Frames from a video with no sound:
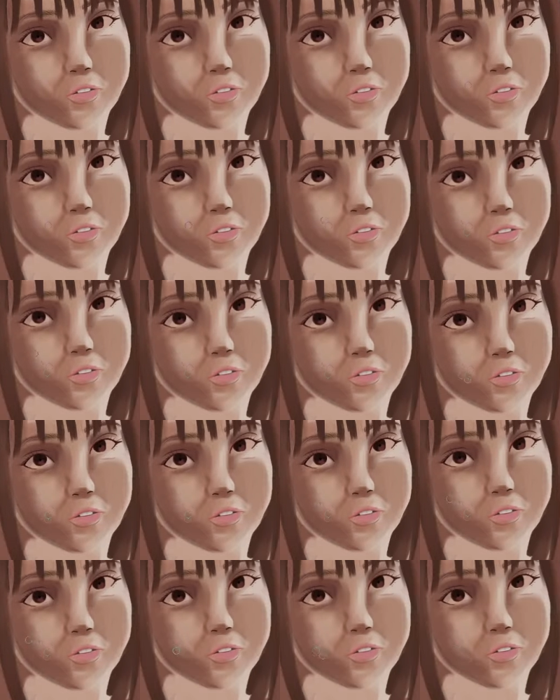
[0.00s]
Right?
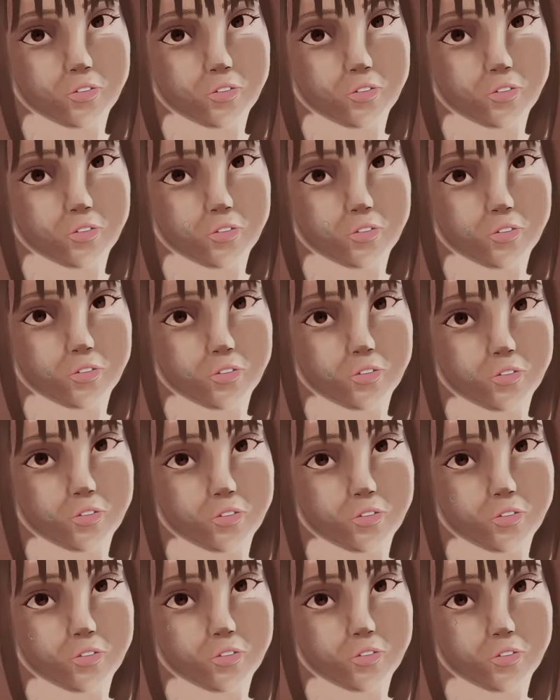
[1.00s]
And this gives the
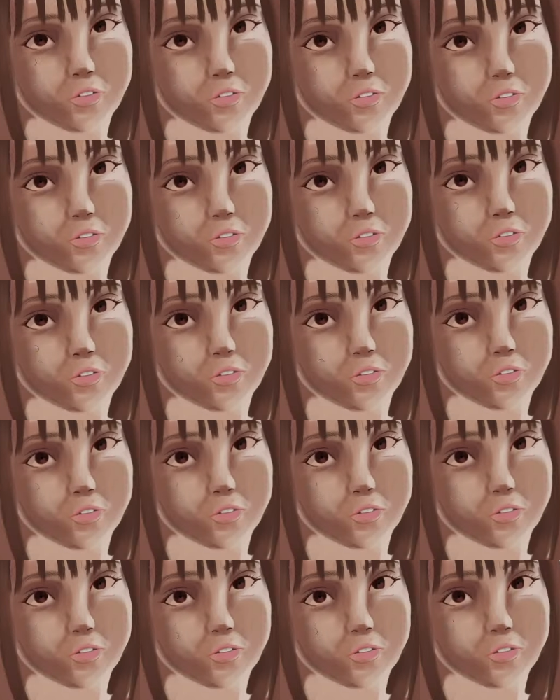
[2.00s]
the
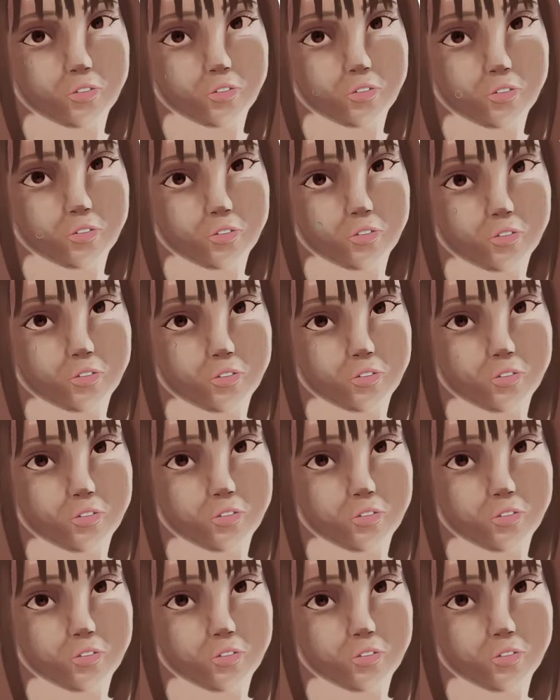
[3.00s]
appearance